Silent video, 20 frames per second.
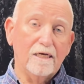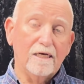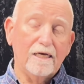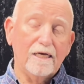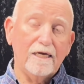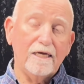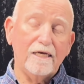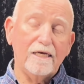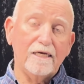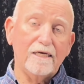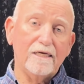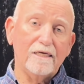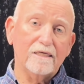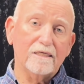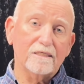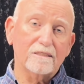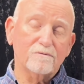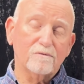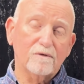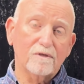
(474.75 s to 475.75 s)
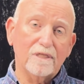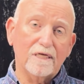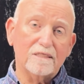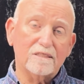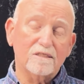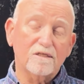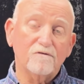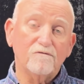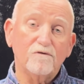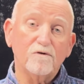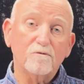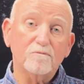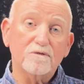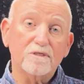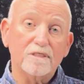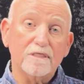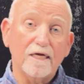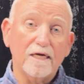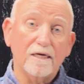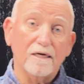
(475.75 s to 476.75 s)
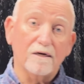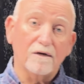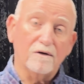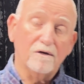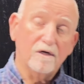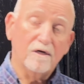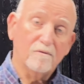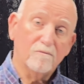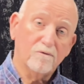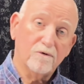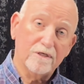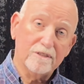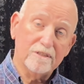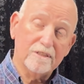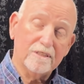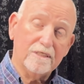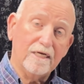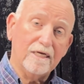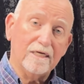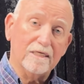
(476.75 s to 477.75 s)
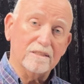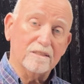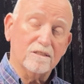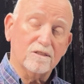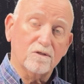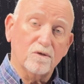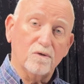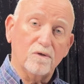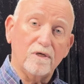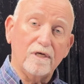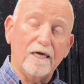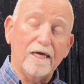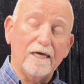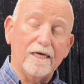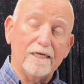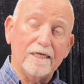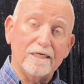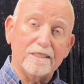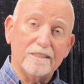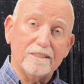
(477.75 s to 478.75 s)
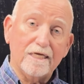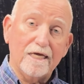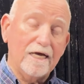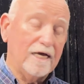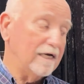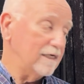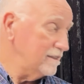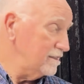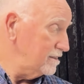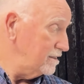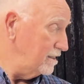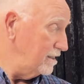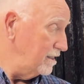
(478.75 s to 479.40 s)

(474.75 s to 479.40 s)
He is, well, that's the verb ser, present tense, soy, eres, es.